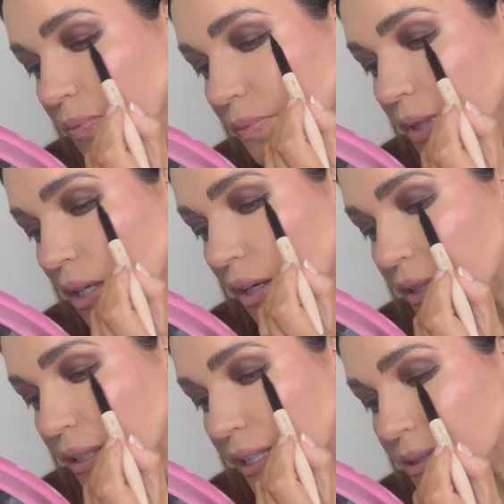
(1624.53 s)
God,
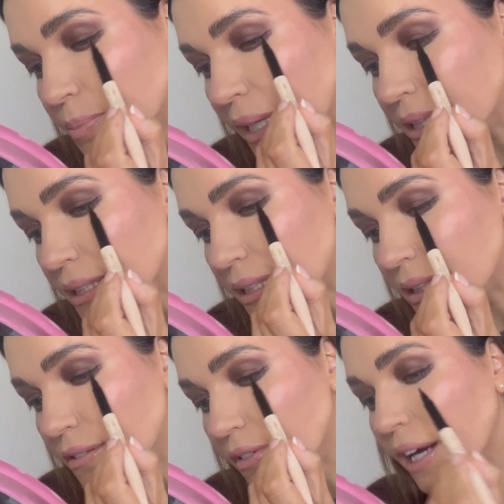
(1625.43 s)
it's basically
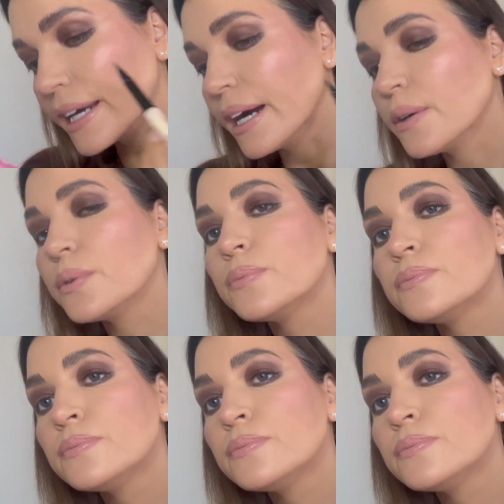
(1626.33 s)
run out,